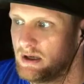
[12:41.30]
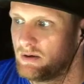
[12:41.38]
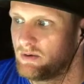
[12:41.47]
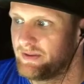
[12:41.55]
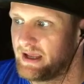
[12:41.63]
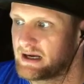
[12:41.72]

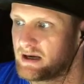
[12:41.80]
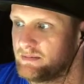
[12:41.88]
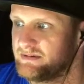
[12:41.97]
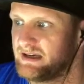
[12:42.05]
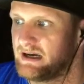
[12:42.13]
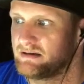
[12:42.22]
Well, that
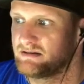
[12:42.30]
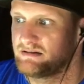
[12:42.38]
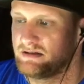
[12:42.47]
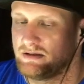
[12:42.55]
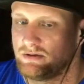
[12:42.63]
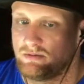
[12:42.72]
comes out
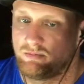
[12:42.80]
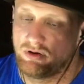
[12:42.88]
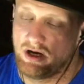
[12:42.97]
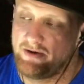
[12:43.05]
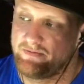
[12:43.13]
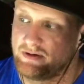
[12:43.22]
to
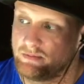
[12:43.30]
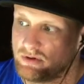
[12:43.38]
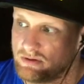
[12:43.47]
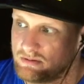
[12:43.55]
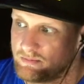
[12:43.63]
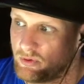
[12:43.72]
profitable,